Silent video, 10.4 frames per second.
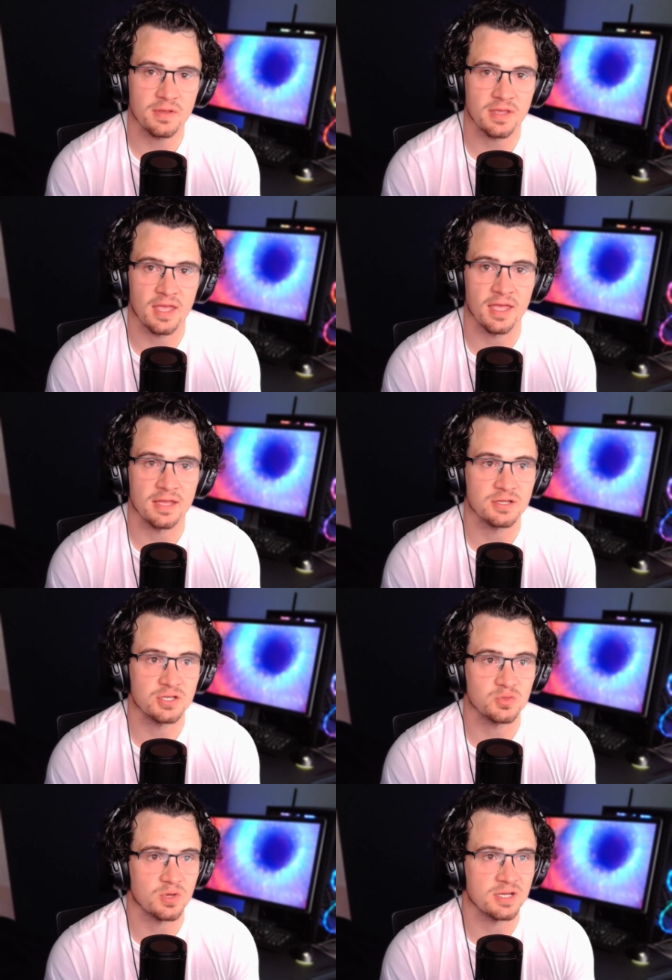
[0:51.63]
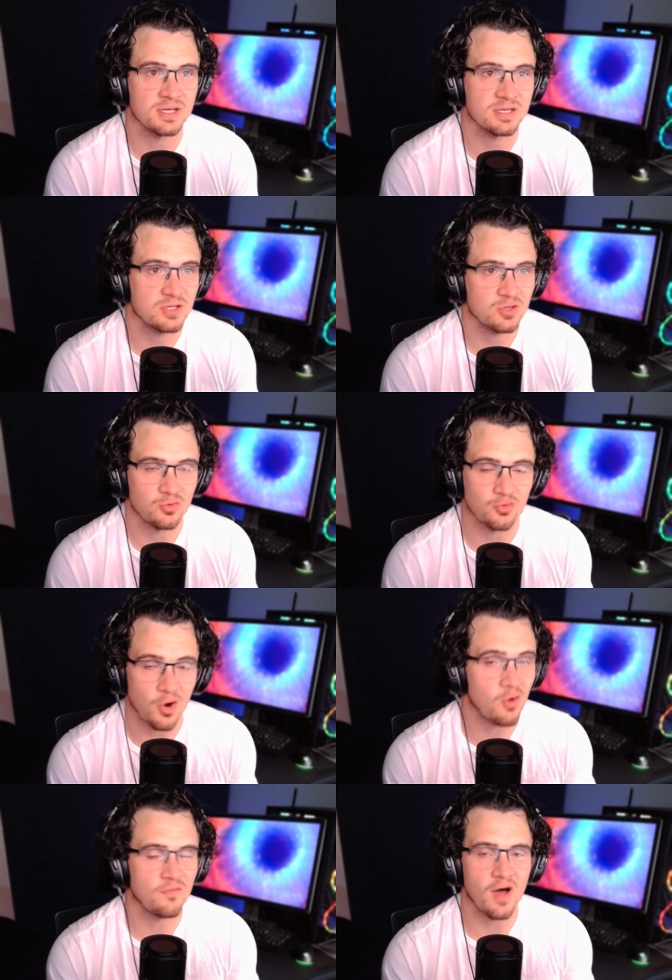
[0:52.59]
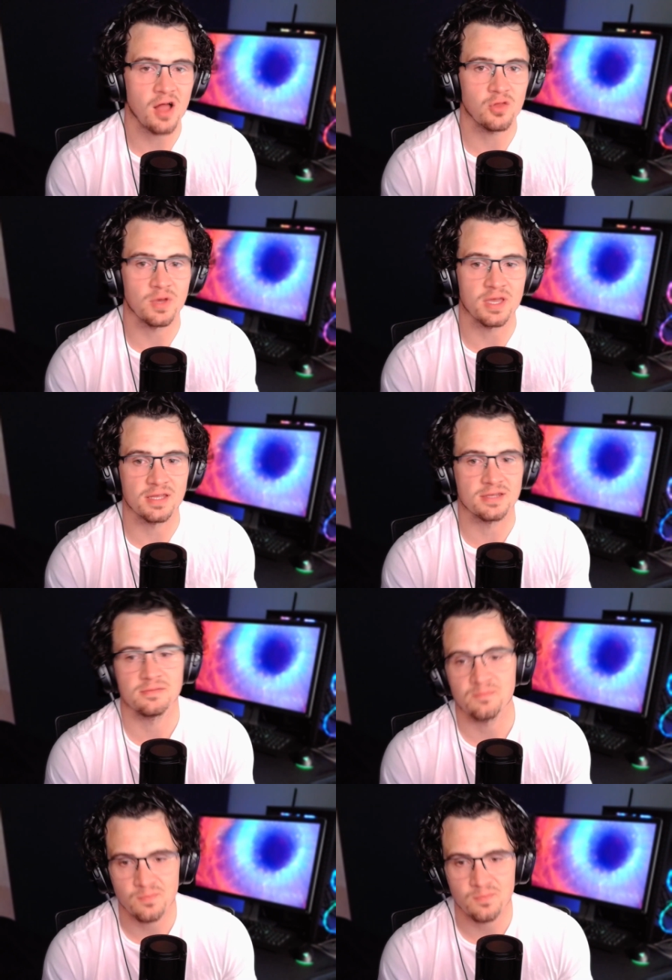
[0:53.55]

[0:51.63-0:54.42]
and just want to grow a following and